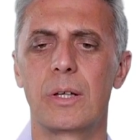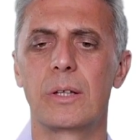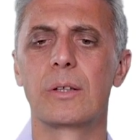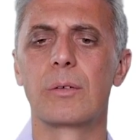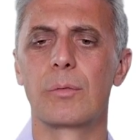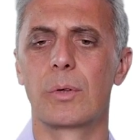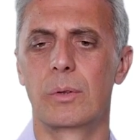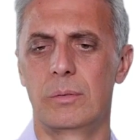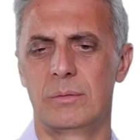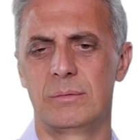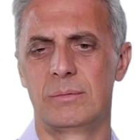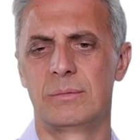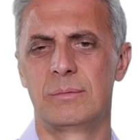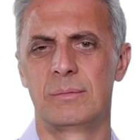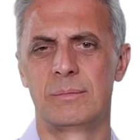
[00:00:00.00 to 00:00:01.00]
interval,
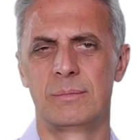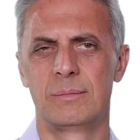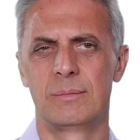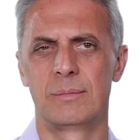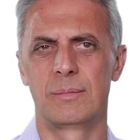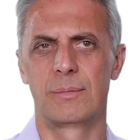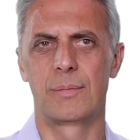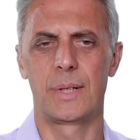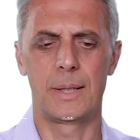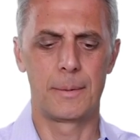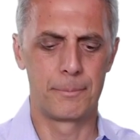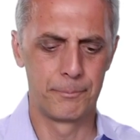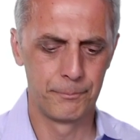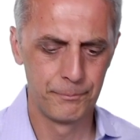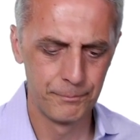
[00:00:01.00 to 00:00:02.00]
right?
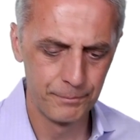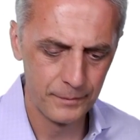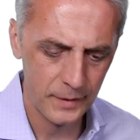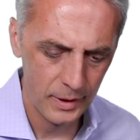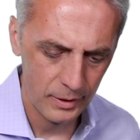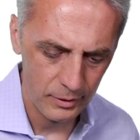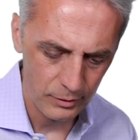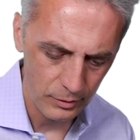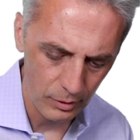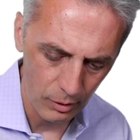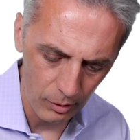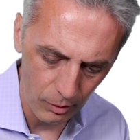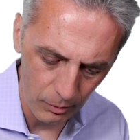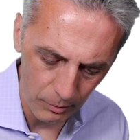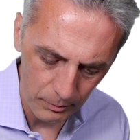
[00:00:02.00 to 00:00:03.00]

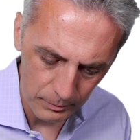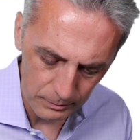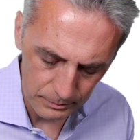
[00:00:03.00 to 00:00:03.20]
So